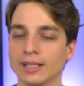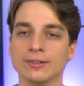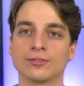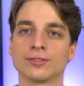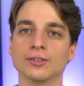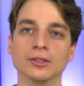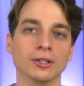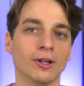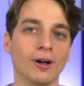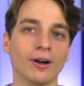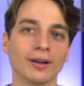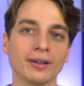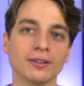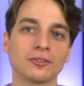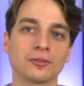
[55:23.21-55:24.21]
It's the
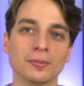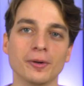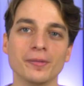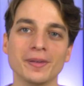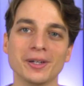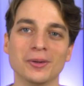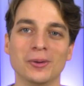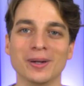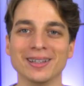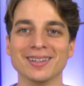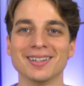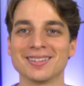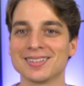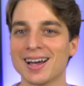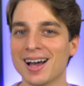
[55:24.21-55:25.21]
longest movie to win
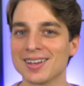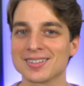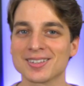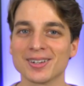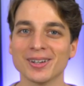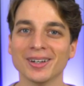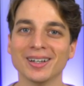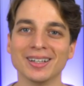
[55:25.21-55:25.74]
this Oscar.